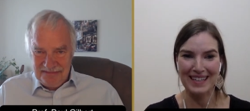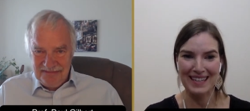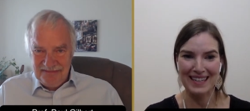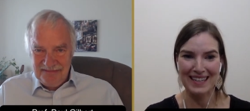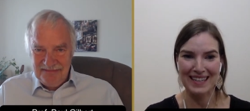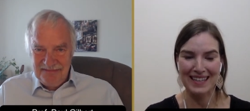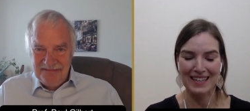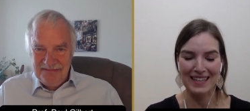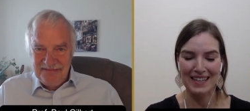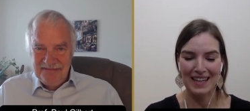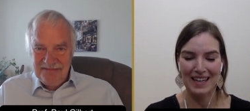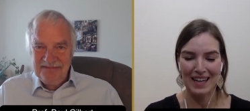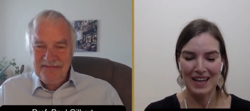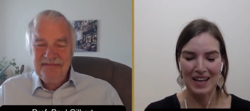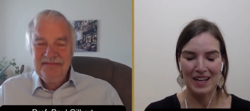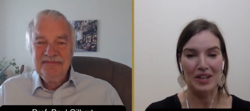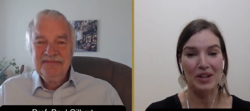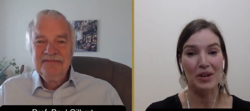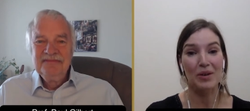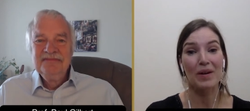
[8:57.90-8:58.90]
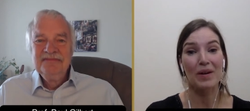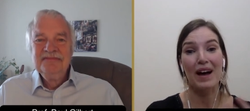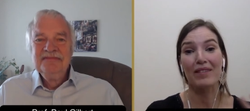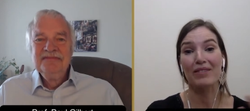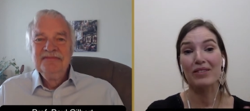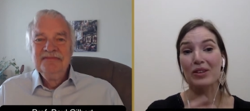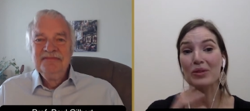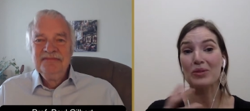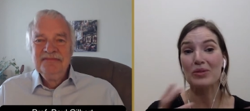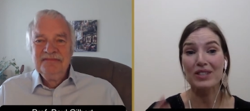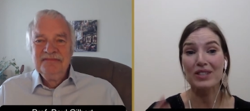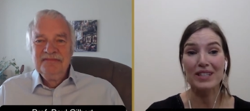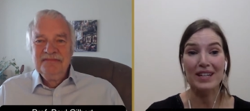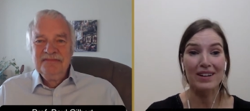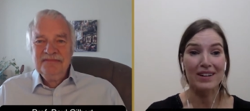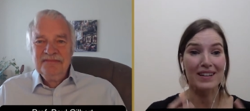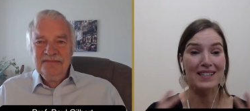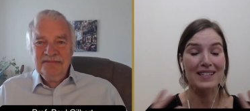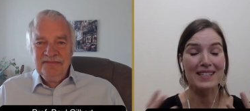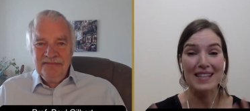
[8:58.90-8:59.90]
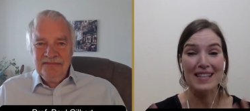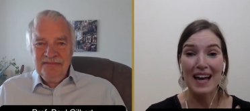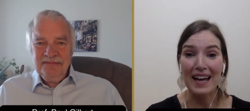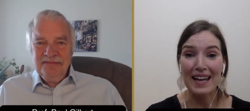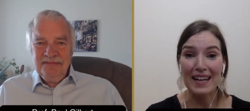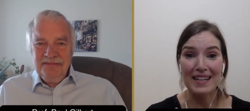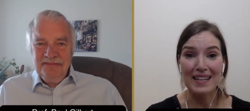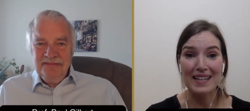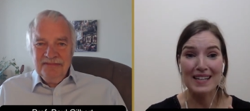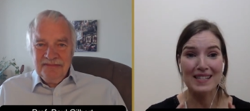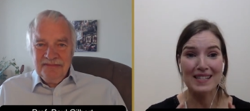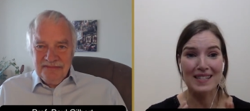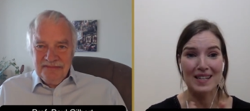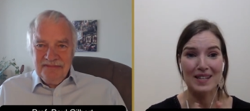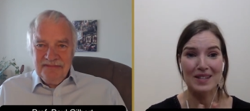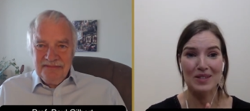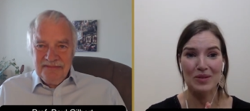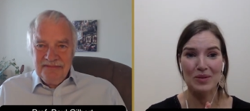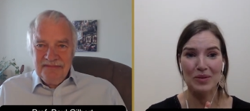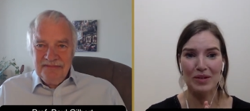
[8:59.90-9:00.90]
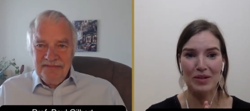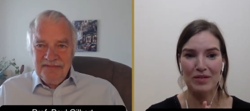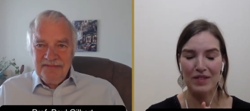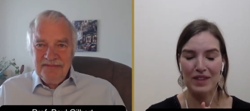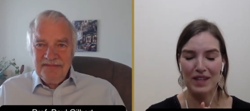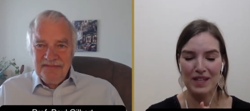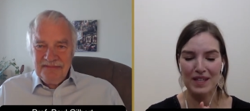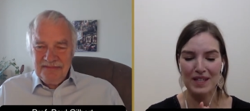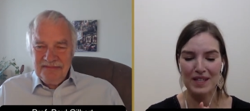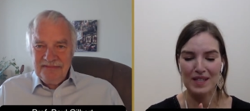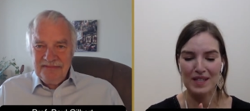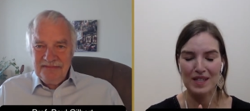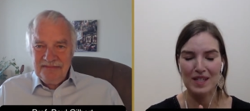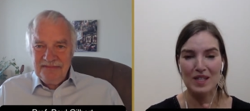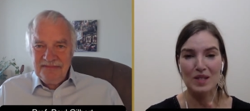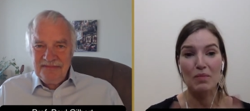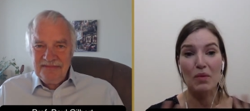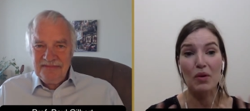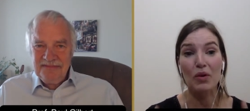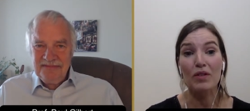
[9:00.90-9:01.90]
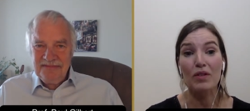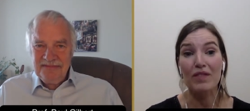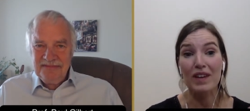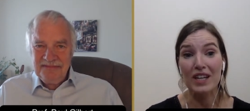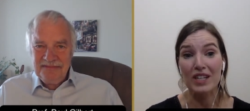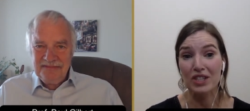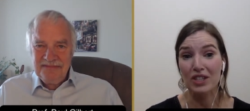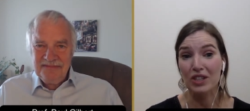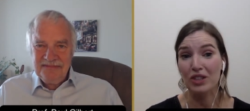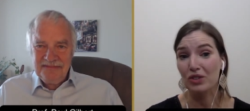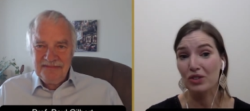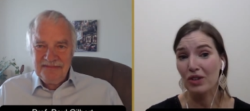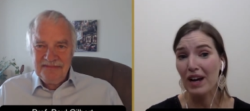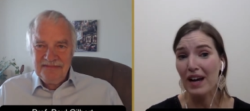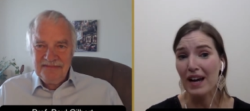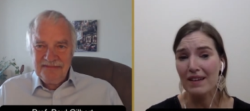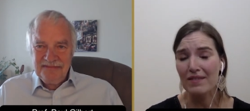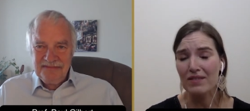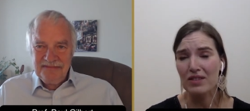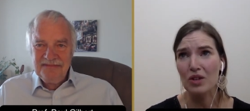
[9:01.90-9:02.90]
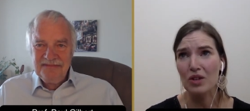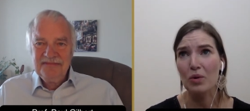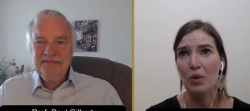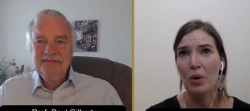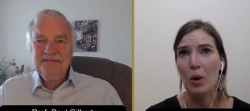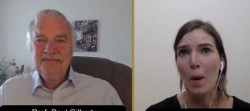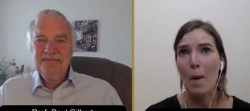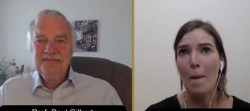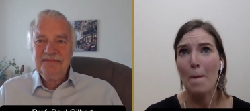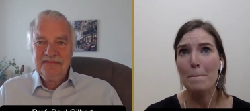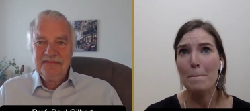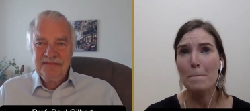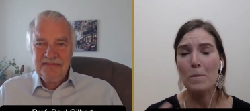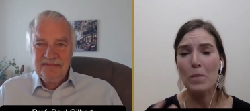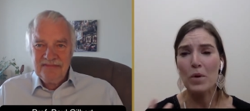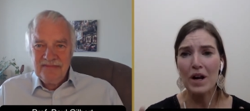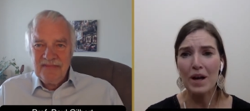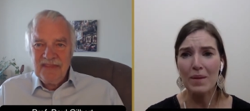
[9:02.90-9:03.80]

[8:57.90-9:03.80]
Speaker 1: in, you know, evolutionary science and sort of these motivational drives. So what